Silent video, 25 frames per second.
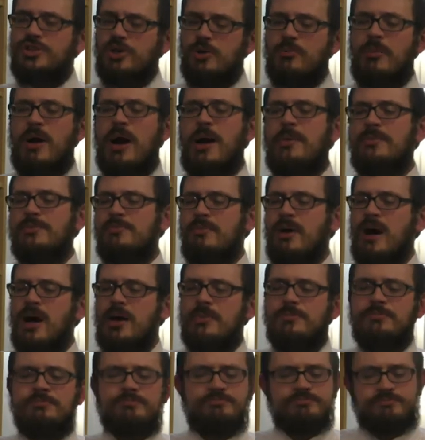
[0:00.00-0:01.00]

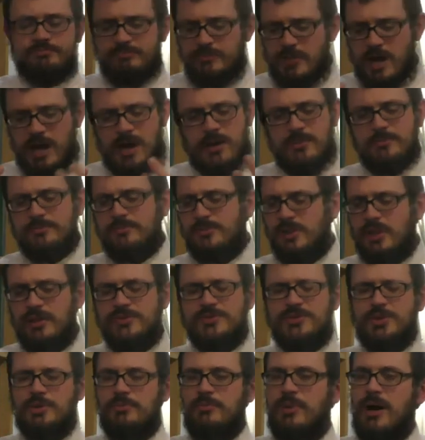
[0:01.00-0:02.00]
mom
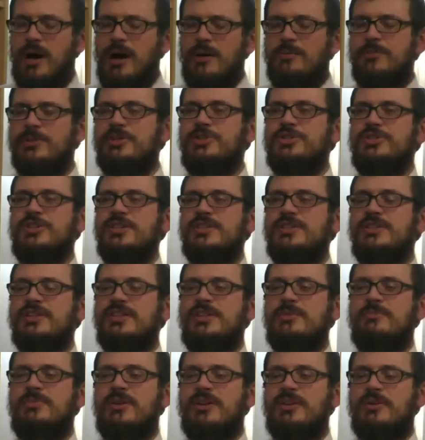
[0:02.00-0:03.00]
loves her Bamba, she's
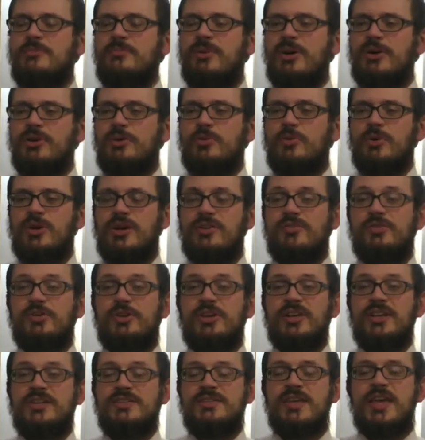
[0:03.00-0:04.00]
eating peanut butter,
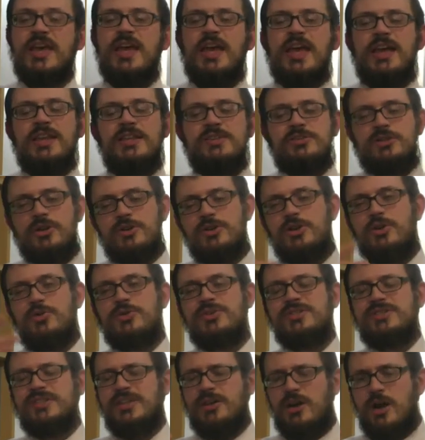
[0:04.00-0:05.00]
whatever it is, and you start
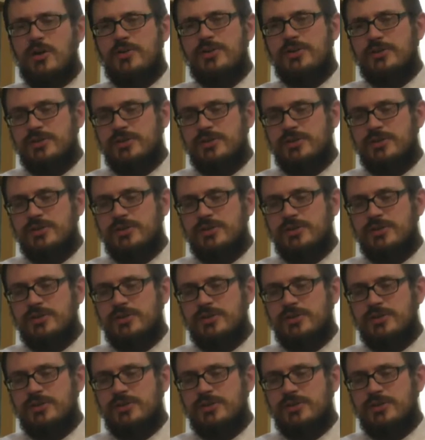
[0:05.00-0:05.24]
noticing,